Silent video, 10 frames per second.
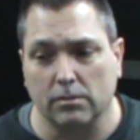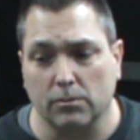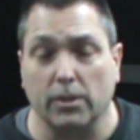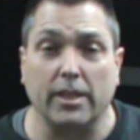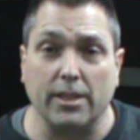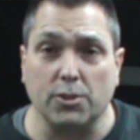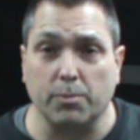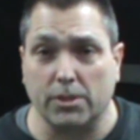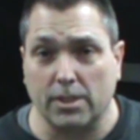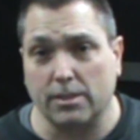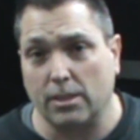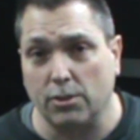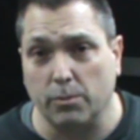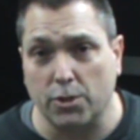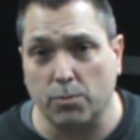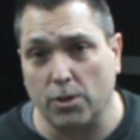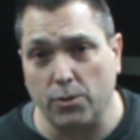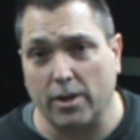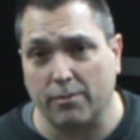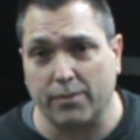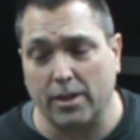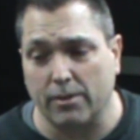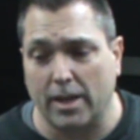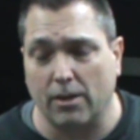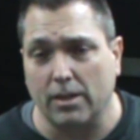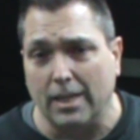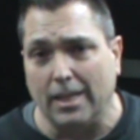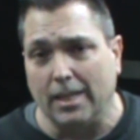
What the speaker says: Well, it is, but it's not telling you which one. You got to figure it out.